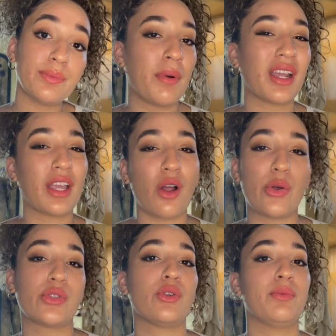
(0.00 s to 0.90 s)
but it can
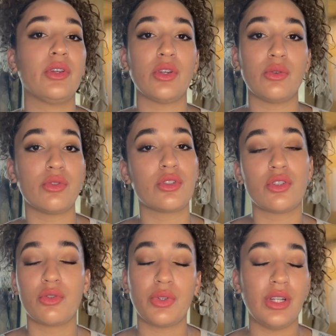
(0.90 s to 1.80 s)
also be used to
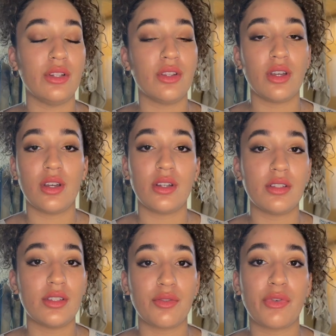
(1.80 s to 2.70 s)
treat the
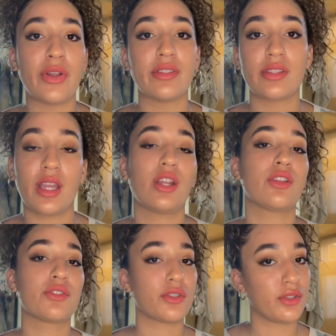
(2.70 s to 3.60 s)
different skin
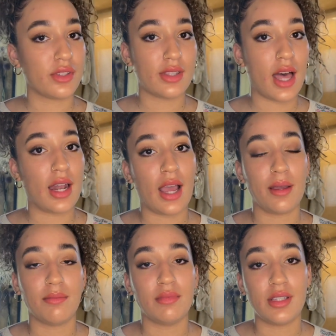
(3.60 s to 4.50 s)
concerns that I
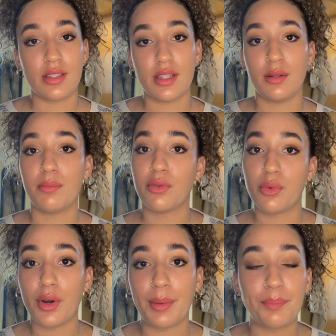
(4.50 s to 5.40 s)
listed
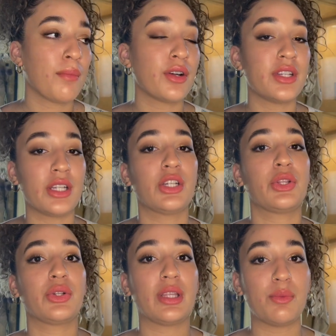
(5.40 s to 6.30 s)
before,
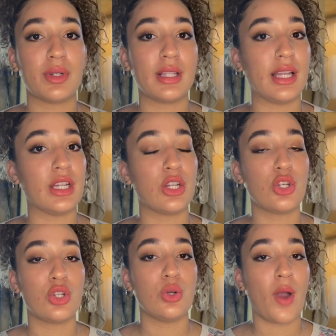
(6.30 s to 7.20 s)
particularly related
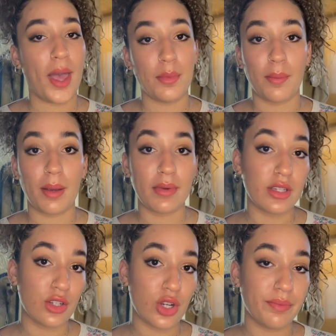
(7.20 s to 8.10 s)
to
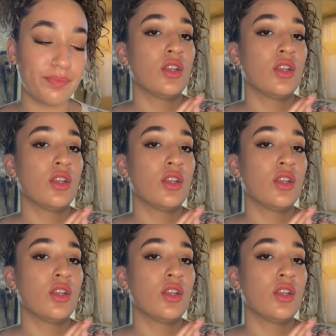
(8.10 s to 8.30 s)
hyperpigmentation.